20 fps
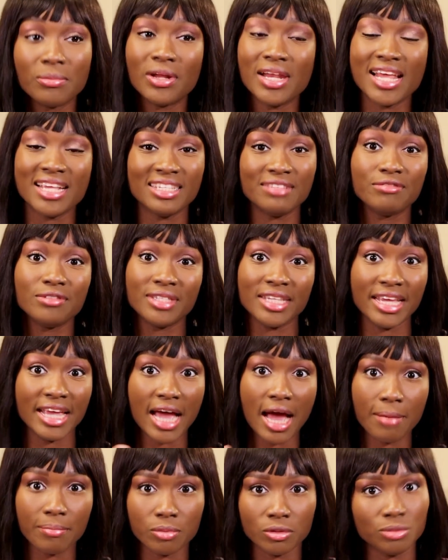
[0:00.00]
but let's even say it
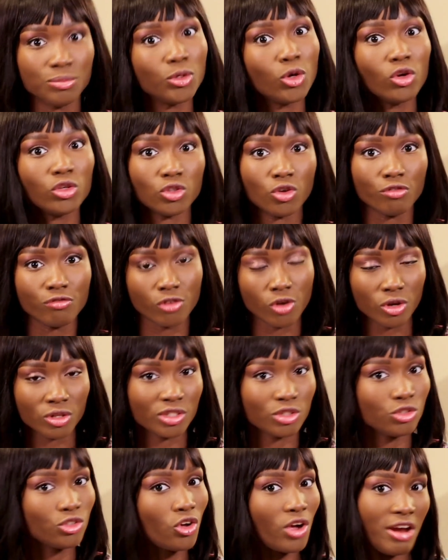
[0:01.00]
happens, because of
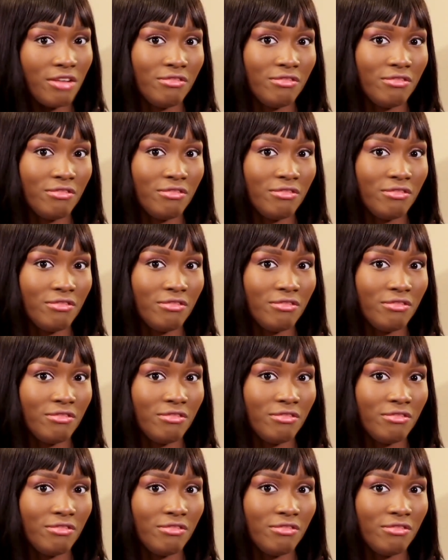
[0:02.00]
course it's not